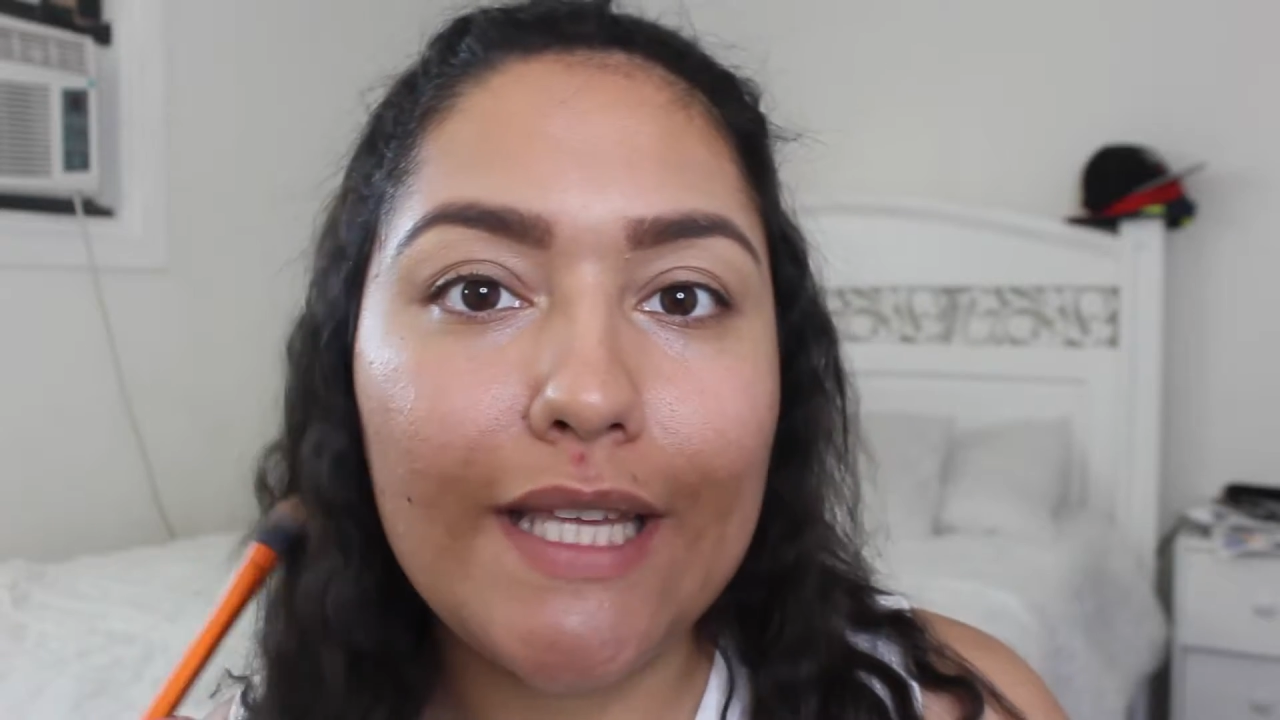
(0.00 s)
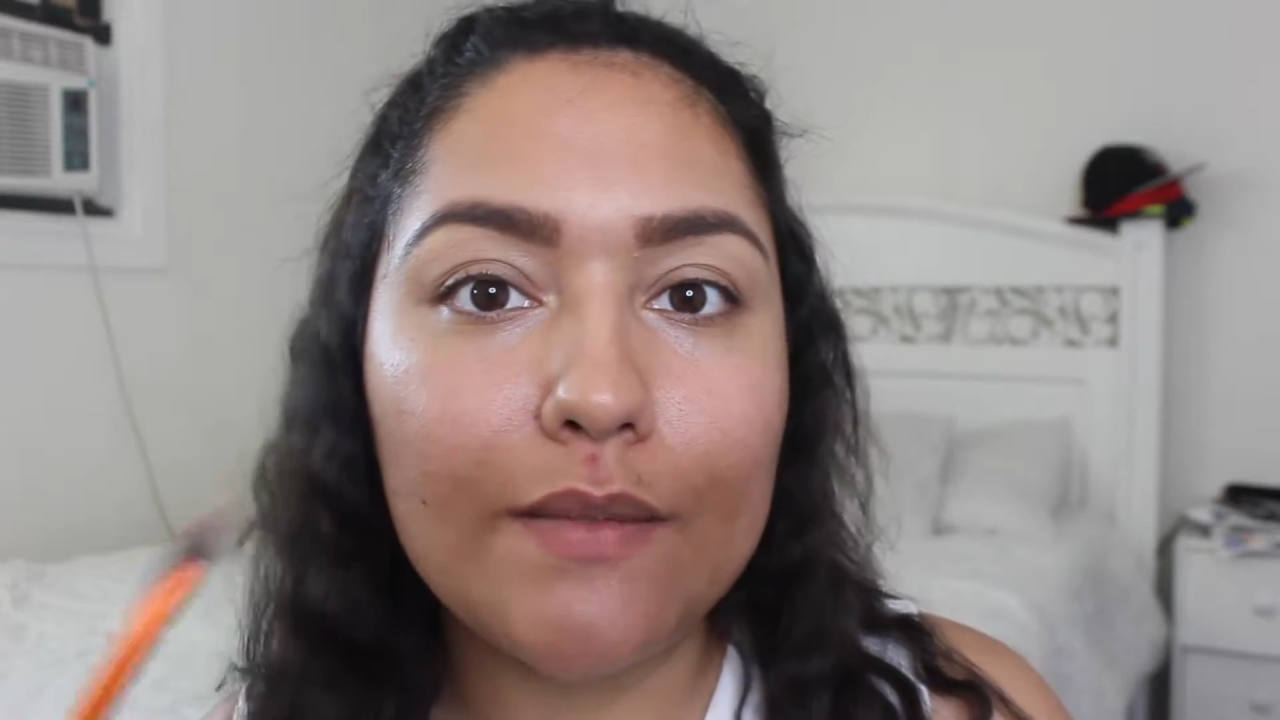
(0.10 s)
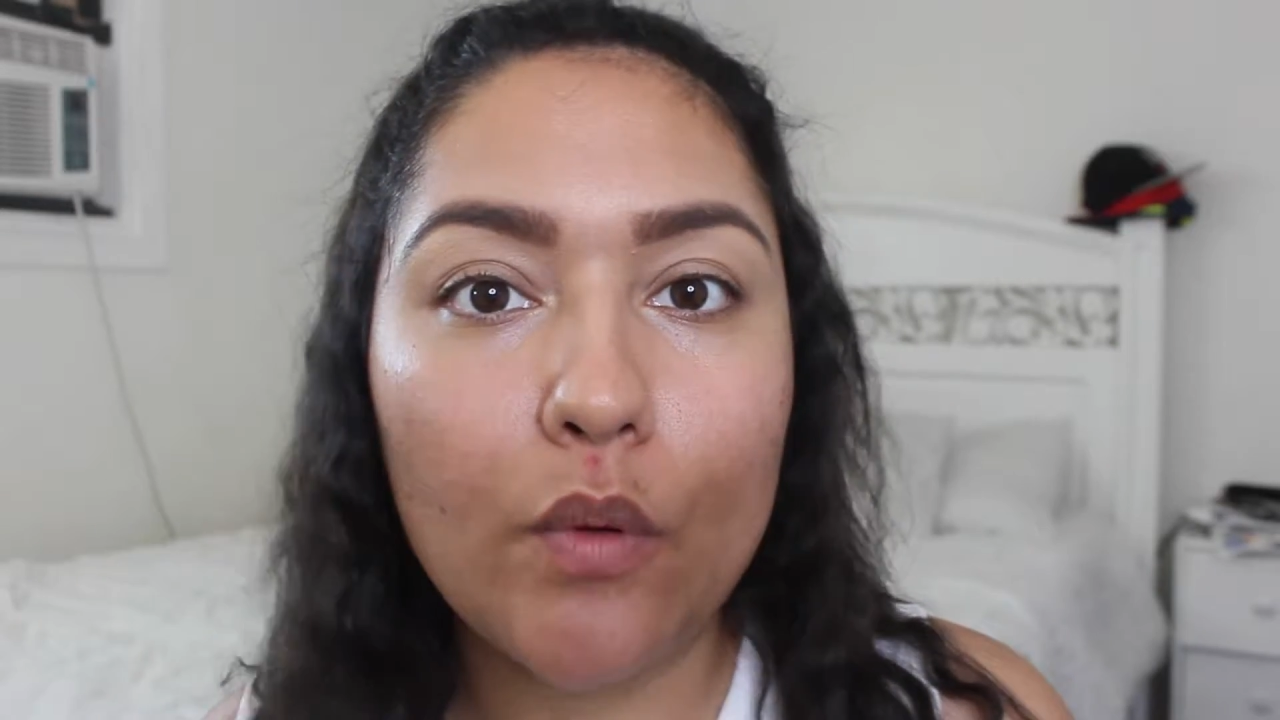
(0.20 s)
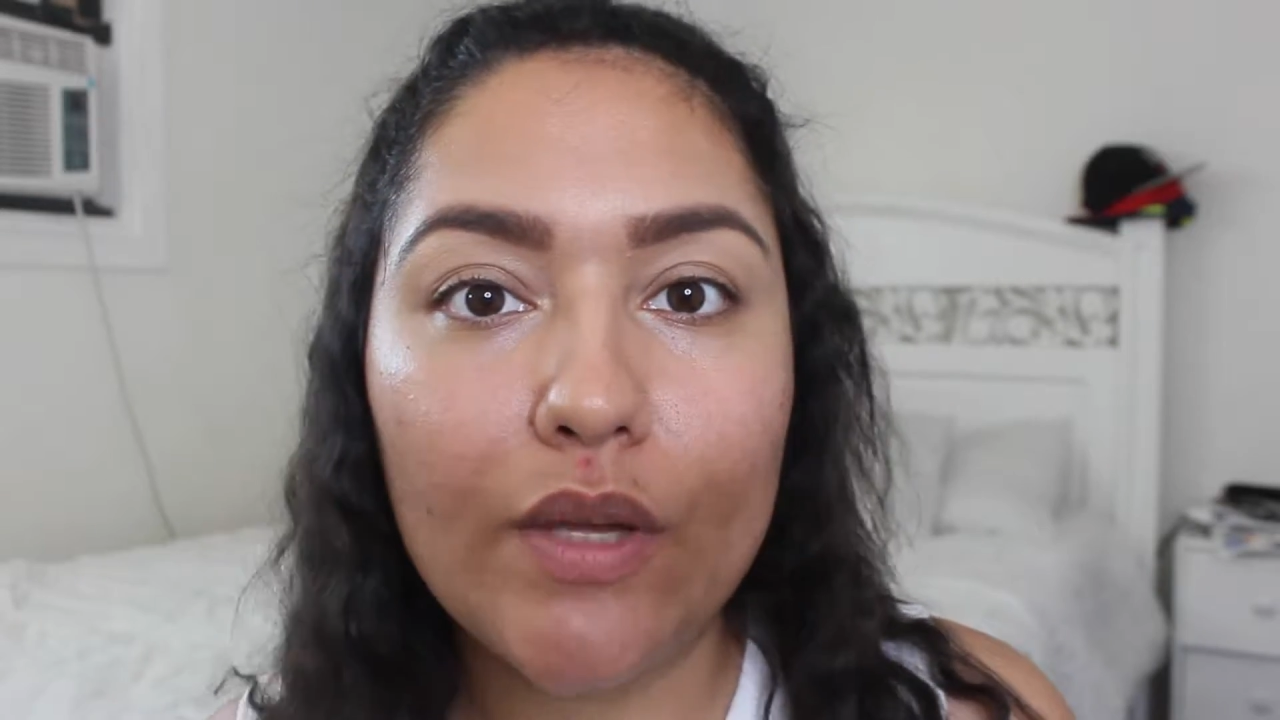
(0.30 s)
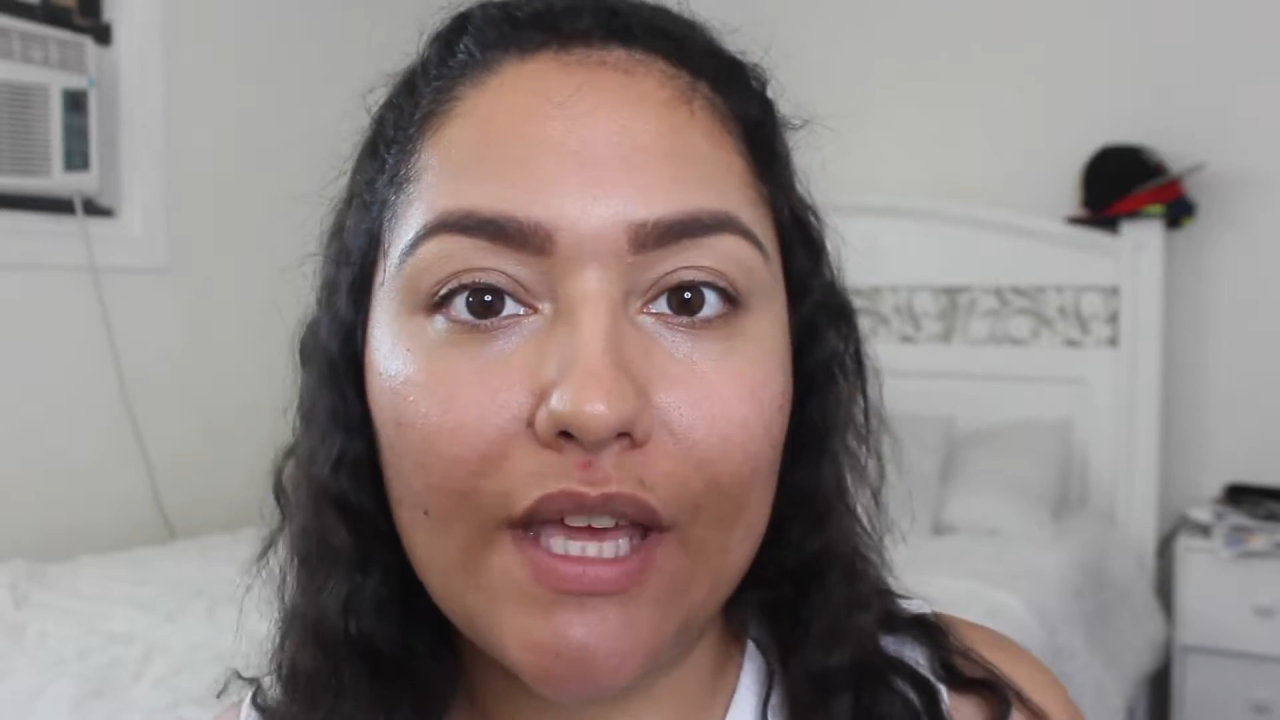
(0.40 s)
a
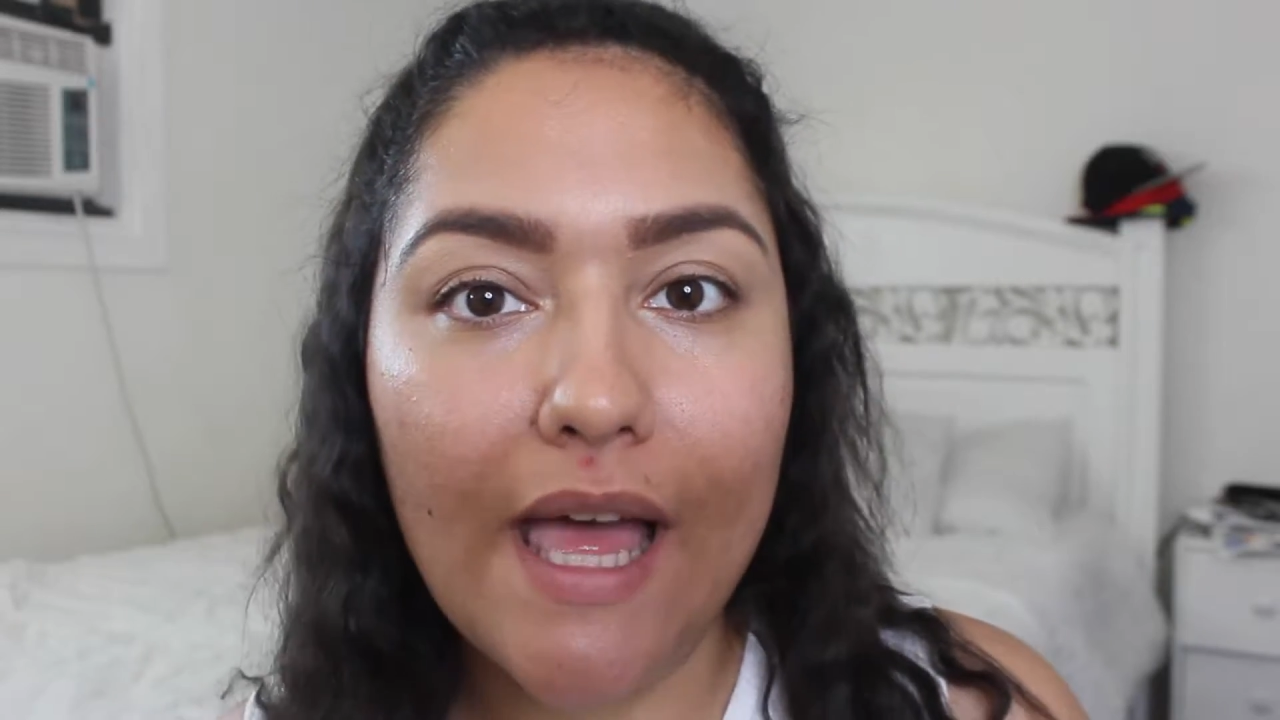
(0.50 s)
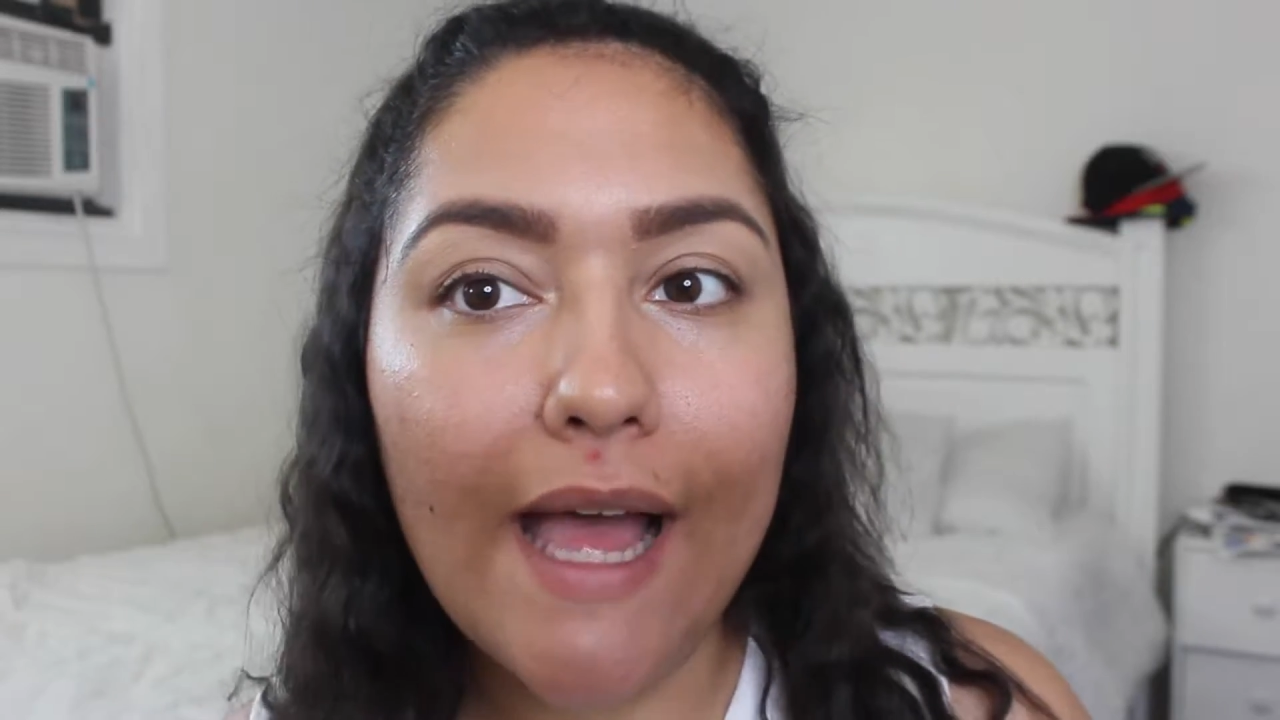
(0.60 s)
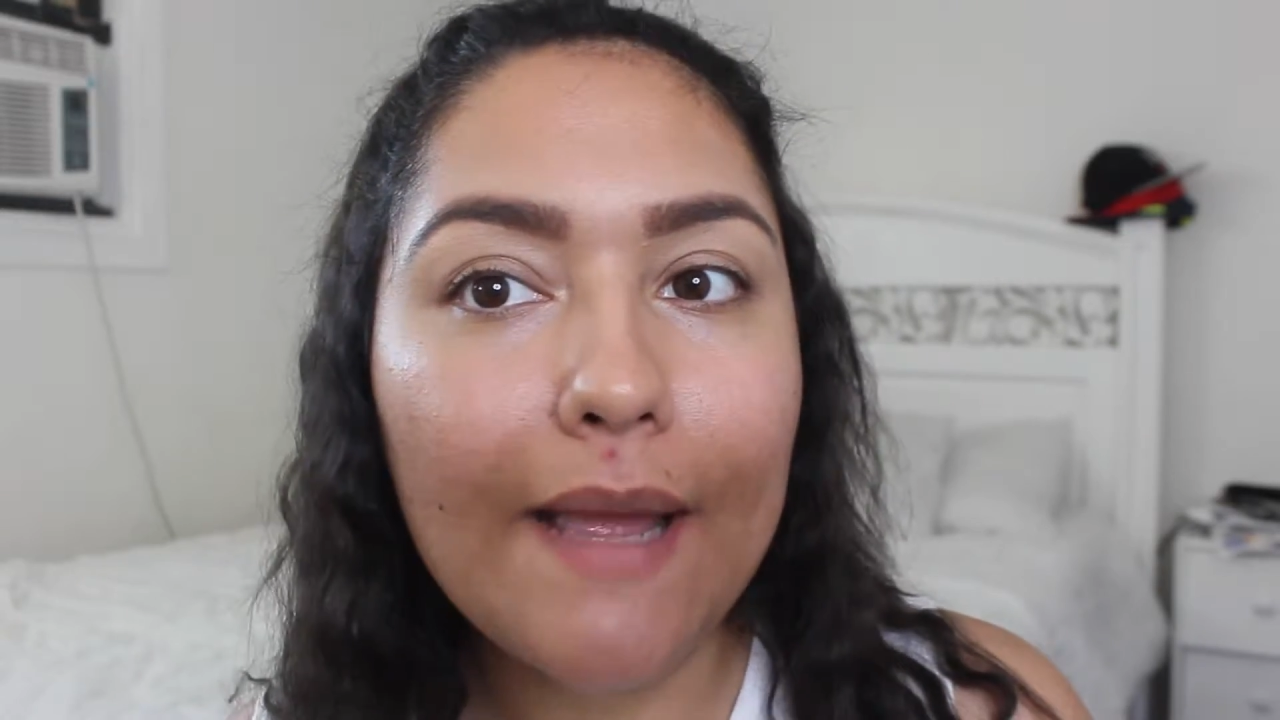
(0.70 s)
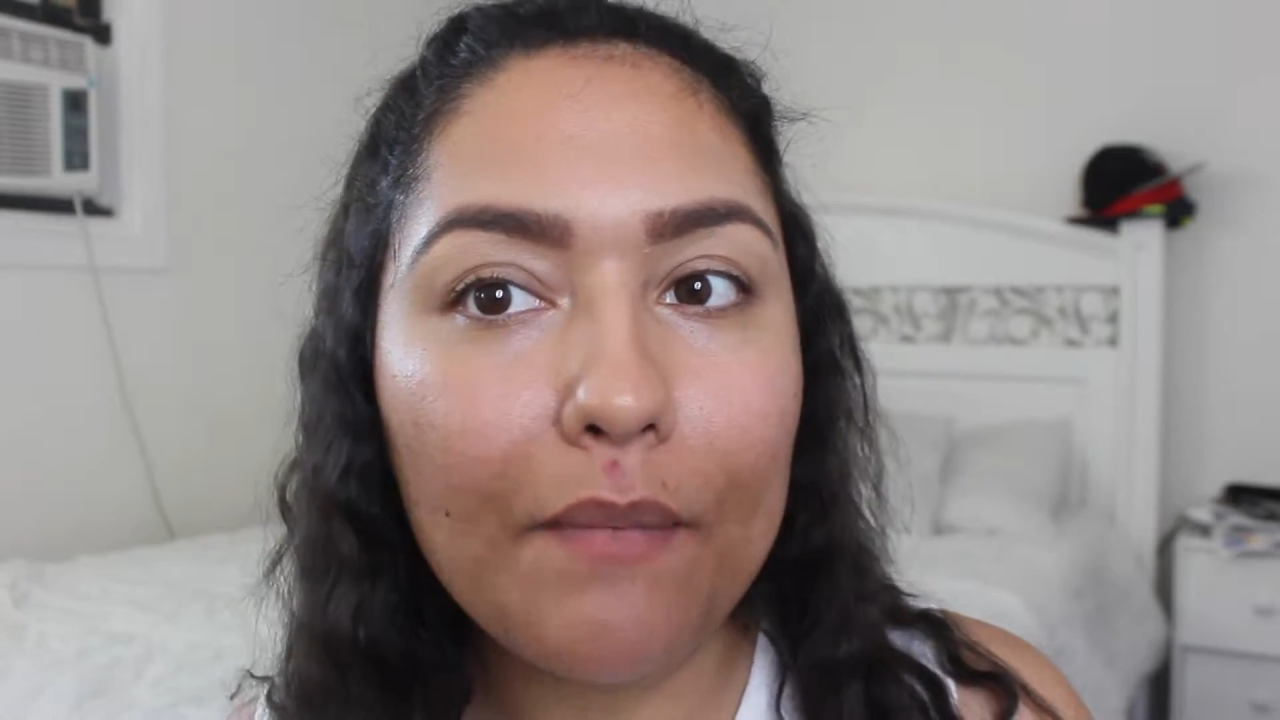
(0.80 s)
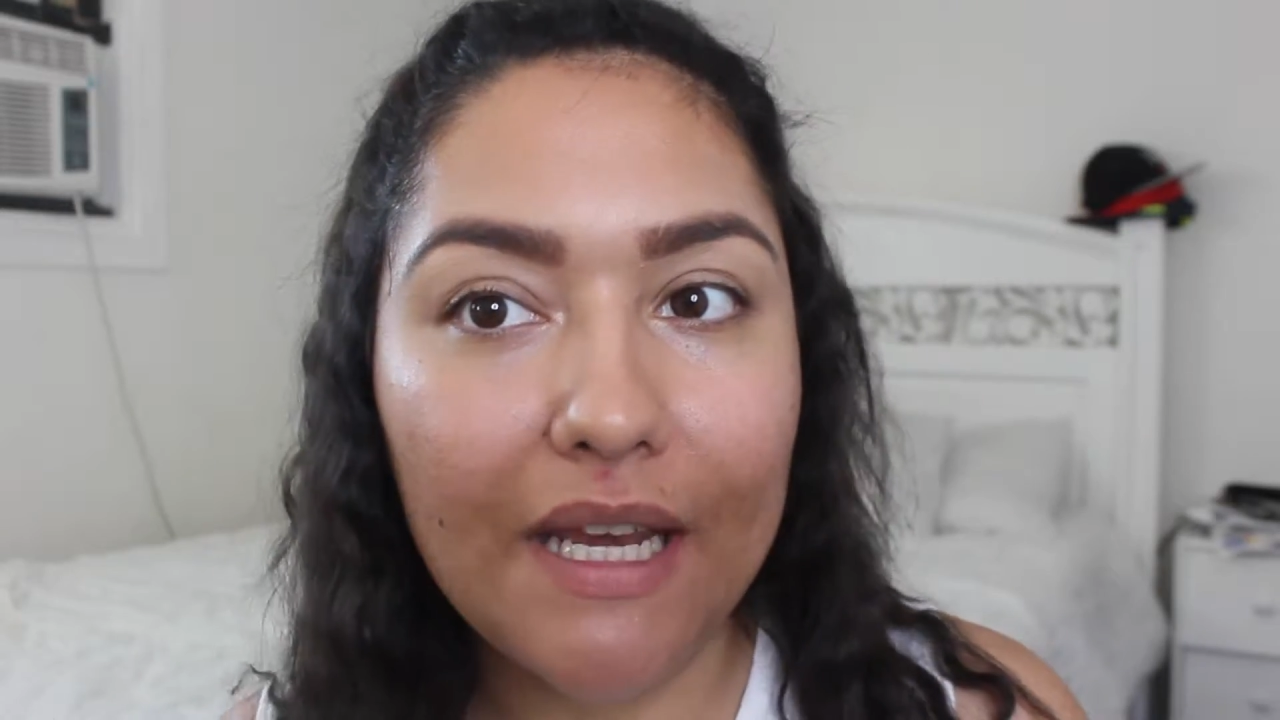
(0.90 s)
smoky eye,